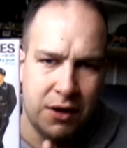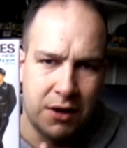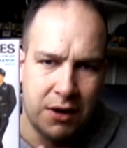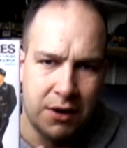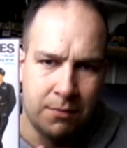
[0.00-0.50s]

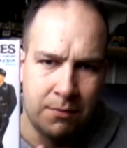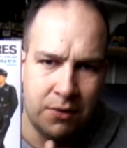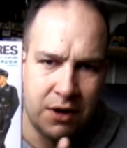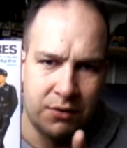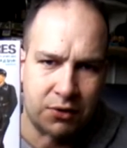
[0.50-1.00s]

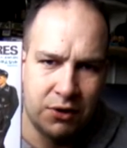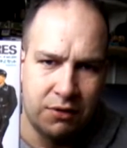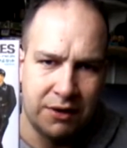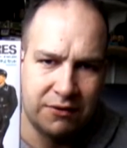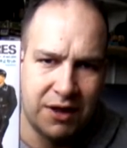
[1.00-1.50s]
And I'm going
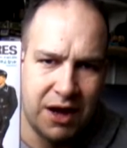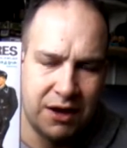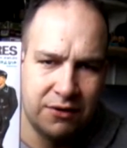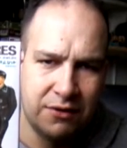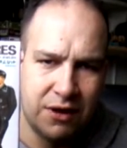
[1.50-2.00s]
to enter
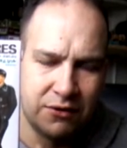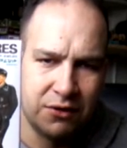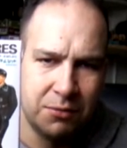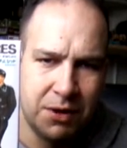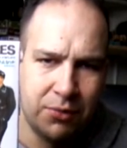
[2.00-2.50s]
that in. That's
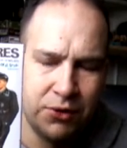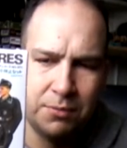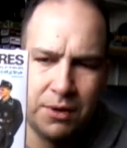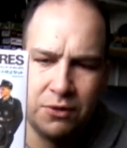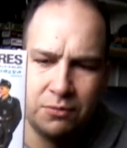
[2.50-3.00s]
going to be a
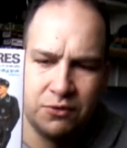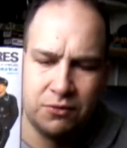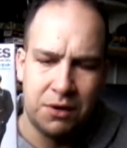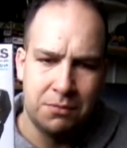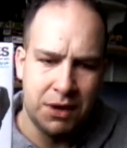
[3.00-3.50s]
buddy build
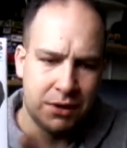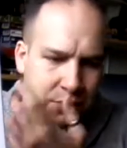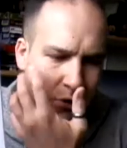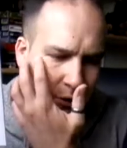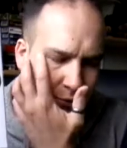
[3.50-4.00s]
between me
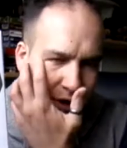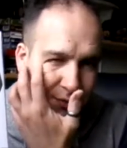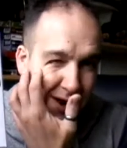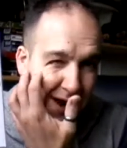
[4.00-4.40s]
and Greg